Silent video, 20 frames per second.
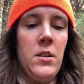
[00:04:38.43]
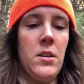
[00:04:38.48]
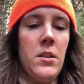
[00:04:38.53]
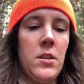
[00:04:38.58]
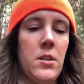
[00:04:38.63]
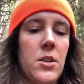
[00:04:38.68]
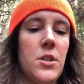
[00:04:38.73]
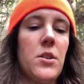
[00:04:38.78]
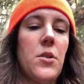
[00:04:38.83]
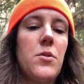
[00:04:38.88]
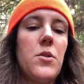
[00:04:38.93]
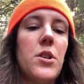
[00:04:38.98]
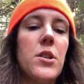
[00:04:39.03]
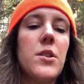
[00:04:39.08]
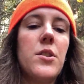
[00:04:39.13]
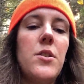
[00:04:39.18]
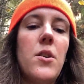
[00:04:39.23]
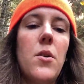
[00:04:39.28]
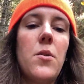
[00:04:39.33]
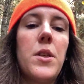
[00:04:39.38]
So just
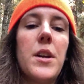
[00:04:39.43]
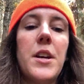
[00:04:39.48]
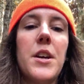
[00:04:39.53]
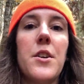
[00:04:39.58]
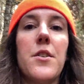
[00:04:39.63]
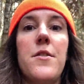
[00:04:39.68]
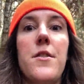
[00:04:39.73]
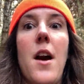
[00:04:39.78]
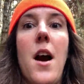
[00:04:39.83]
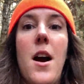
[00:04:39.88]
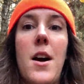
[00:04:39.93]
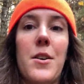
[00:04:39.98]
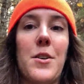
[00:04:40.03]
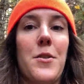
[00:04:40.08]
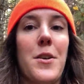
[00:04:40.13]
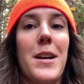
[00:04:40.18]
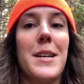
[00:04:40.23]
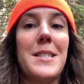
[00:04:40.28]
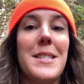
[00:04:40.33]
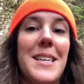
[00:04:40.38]
know that you're not
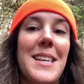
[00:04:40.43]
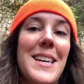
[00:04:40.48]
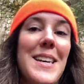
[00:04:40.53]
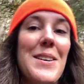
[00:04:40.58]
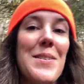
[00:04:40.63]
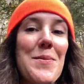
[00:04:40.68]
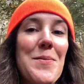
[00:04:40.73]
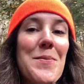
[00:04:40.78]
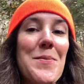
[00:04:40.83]
crazy.